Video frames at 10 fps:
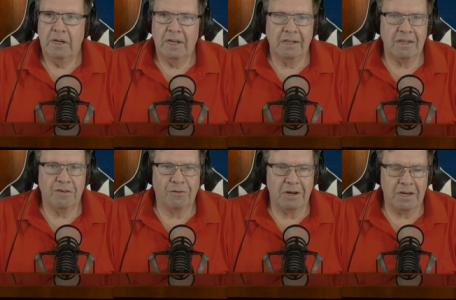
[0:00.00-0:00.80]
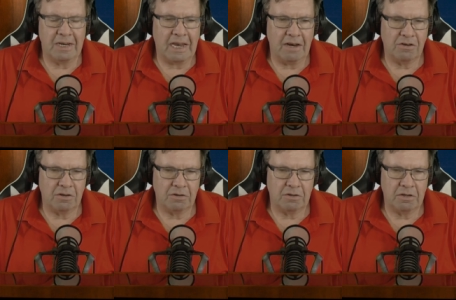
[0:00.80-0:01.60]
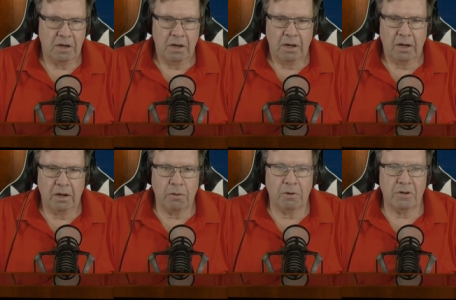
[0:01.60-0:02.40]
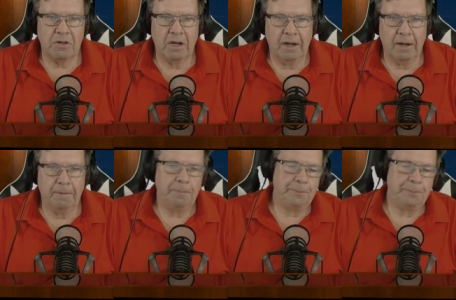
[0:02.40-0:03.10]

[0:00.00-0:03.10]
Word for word: at least for indications. Uh, of course, uh,